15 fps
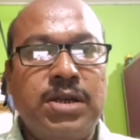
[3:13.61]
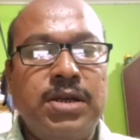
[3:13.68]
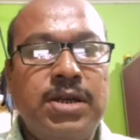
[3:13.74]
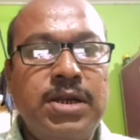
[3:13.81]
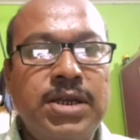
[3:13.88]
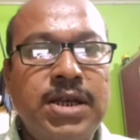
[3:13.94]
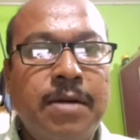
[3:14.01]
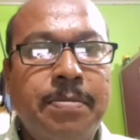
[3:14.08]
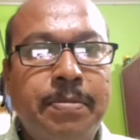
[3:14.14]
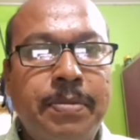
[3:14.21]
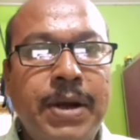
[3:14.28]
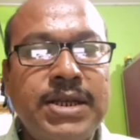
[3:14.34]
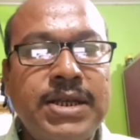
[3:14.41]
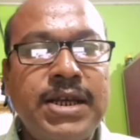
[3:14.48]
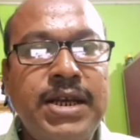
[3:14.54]
These are
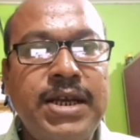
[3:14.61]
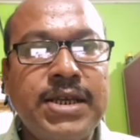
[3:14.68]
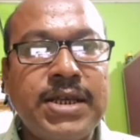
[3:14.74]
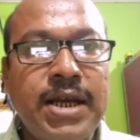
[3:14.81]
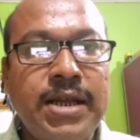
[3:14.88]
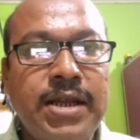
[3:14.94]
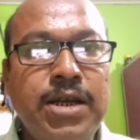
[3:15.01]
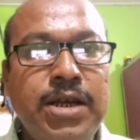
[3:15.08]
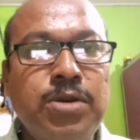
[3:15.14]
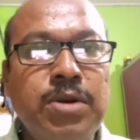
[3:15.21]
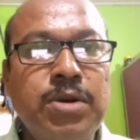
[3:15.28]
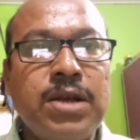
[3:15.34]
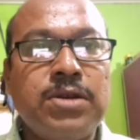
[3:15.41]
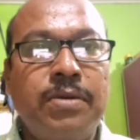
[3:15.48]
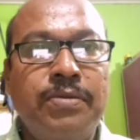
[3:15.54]
present inside the
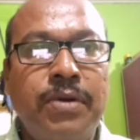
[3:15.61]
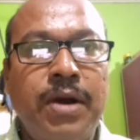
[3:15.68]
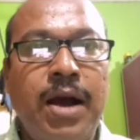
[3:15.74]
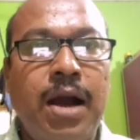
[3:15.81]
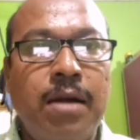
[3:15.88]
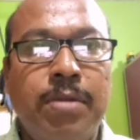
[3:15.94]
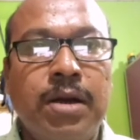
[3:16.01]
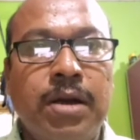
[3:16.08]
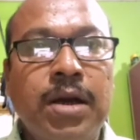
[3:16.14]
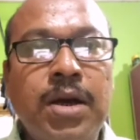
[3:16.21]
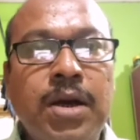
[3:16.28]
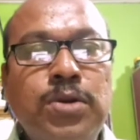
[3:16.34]
nucleus of carbon